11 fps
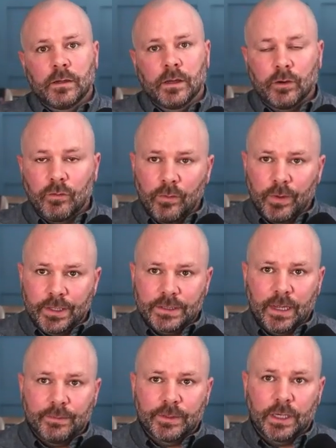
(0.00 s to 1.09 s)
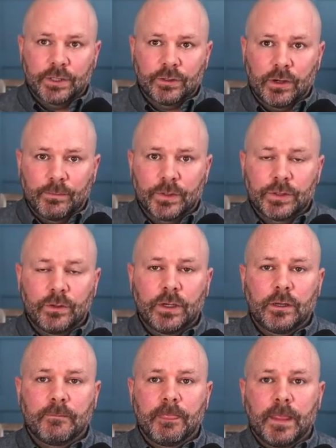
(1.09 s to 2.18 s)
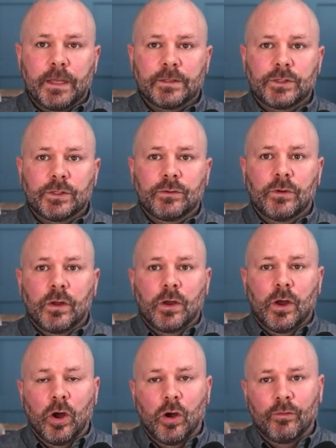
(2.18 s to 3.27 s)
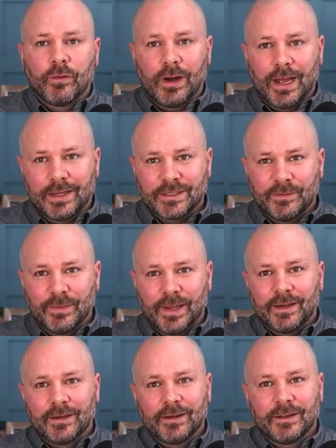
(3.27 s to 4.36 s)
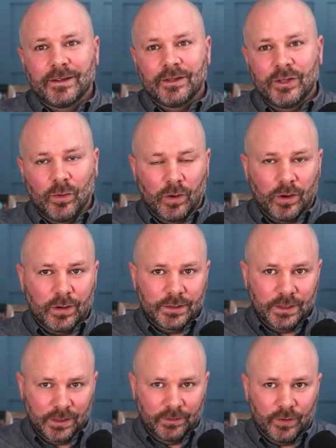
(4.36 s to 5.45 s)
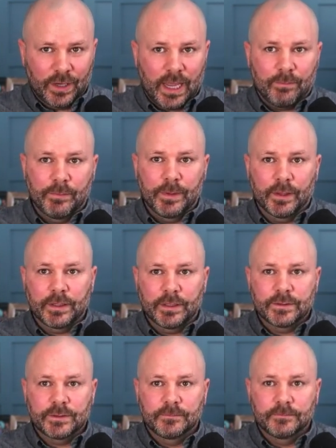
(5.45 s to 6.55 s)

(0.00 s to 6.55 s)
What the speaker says: A great way to sabotage your opportunity is to overestimate your delivery capabilities.